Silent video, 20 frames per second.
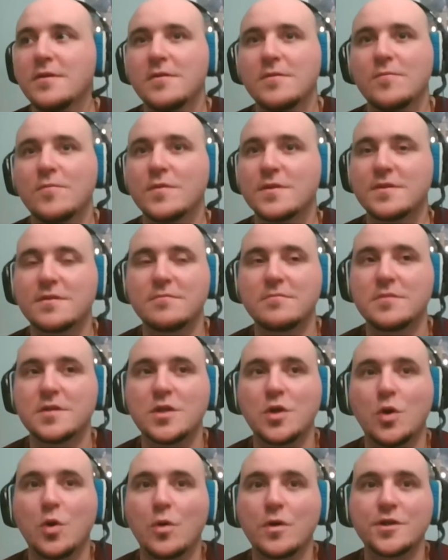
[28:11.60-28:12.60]
was
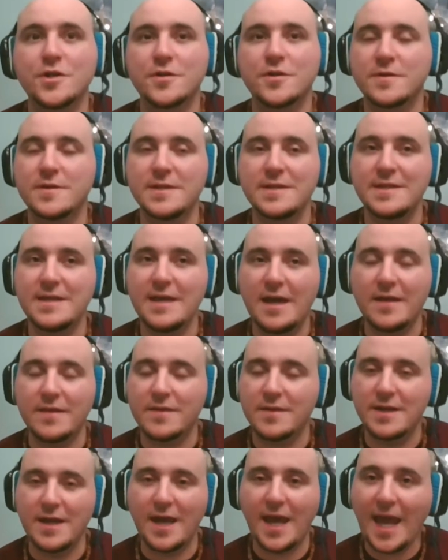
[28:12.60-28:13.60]
tortured to death
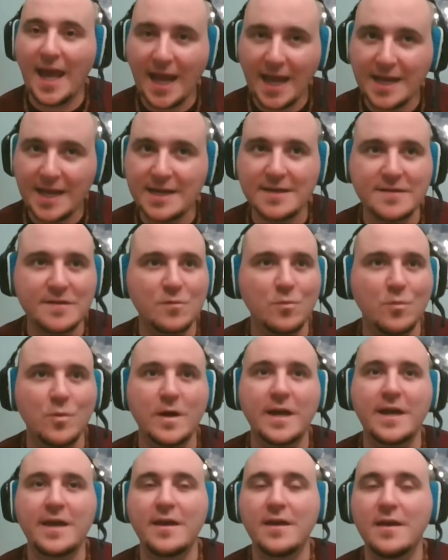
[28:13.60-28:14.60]
in a heinous
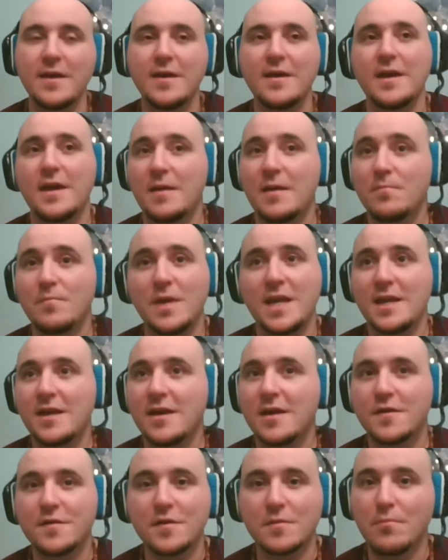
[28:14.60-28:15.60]
way, and many
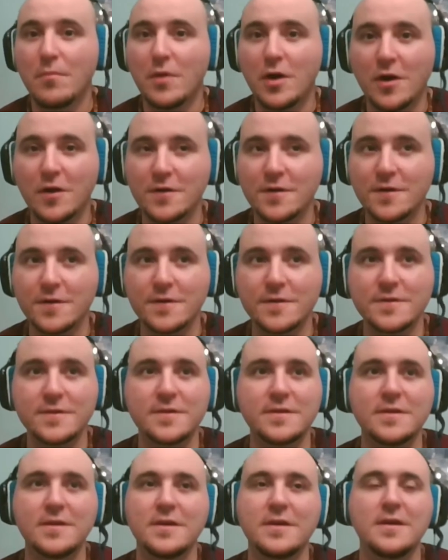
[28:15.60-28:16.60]
other
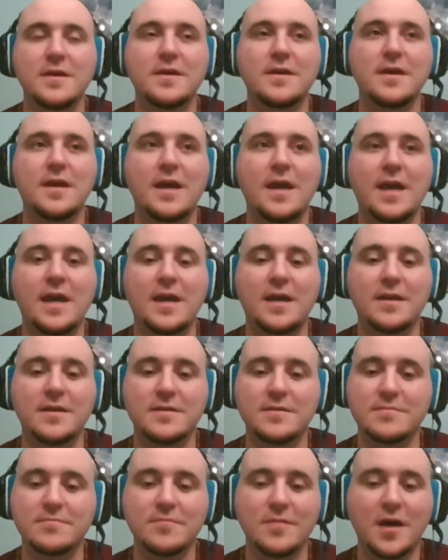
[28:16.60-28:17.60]
martyrs
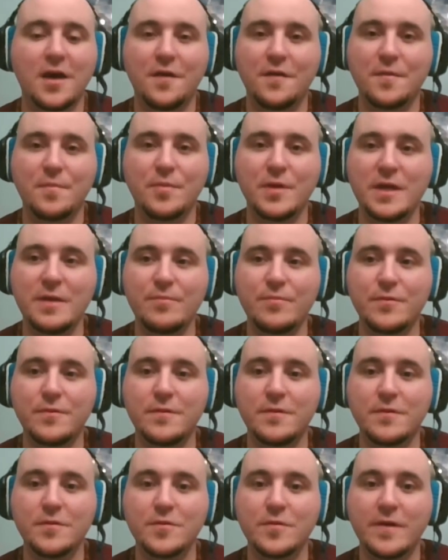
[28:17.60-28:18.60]
and other
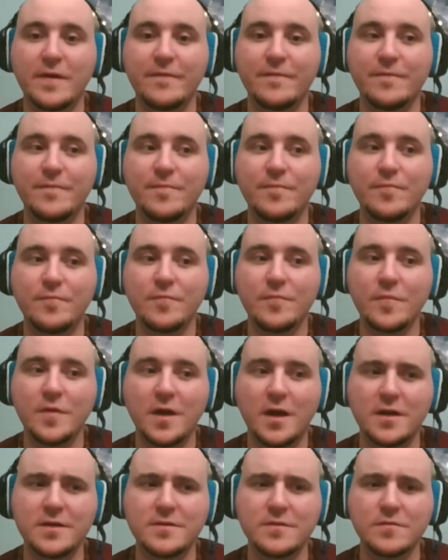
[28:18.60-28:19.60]
people who have
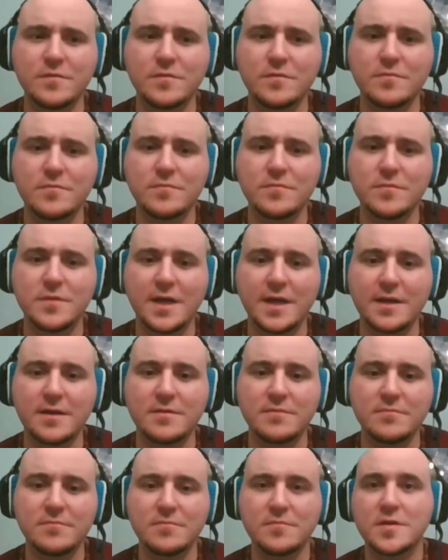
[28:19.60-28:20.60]
gone to, like
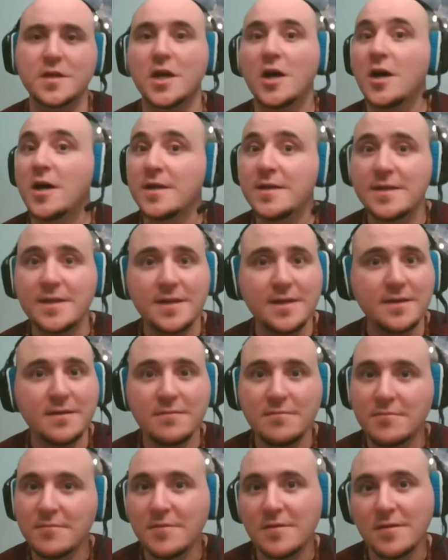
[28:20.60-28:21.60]
Gandhi.
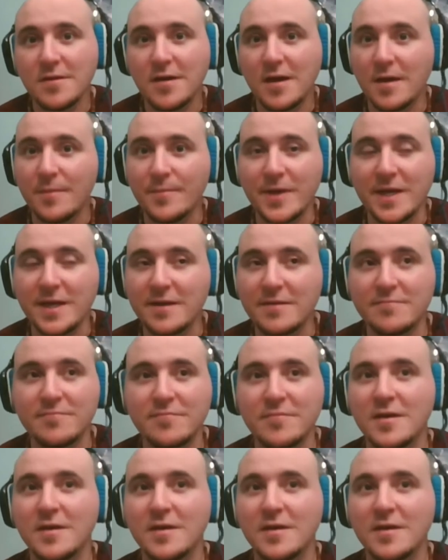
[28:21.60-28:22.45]
I mean,